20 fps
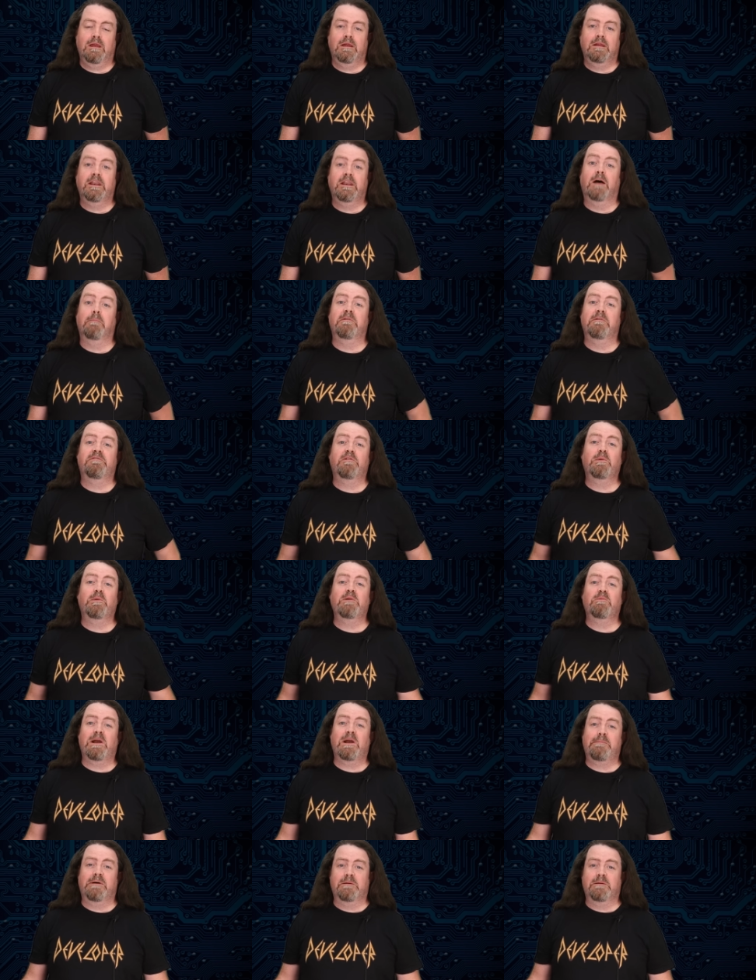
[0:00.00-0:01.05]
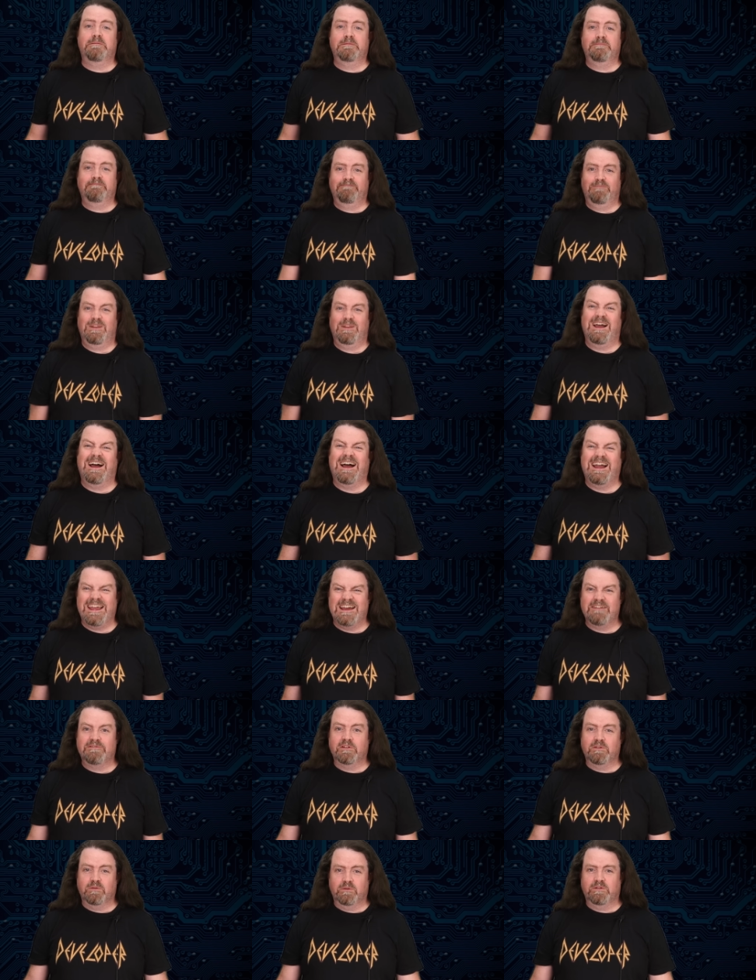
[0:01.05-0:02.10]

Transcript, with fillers: Now, before we wrap up, I have to do